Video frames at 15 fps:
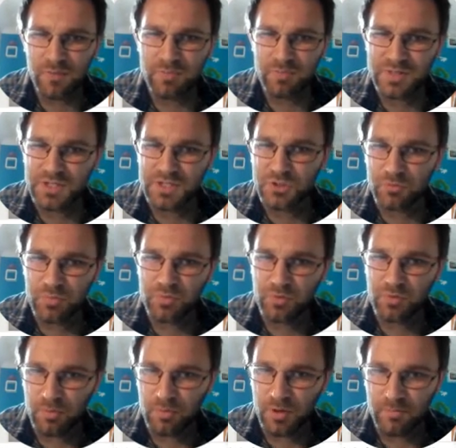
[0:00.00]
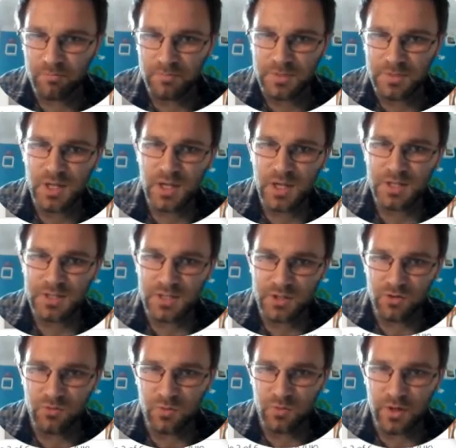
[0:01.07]
potential problems to
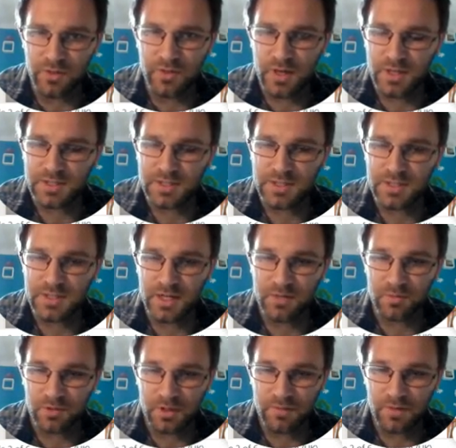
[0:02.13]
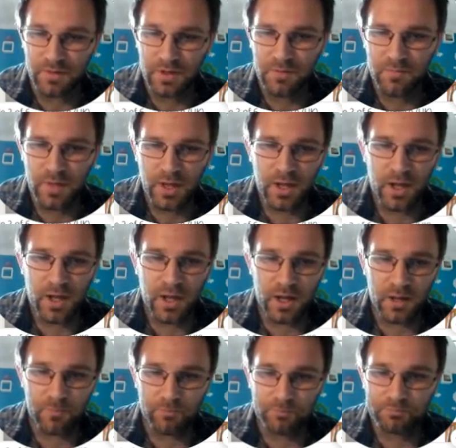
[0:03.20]
do with sustainable living.
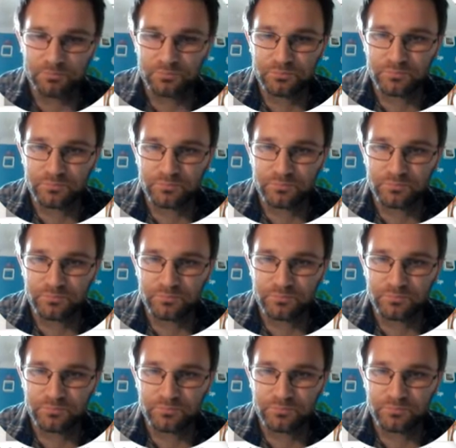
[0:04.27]
And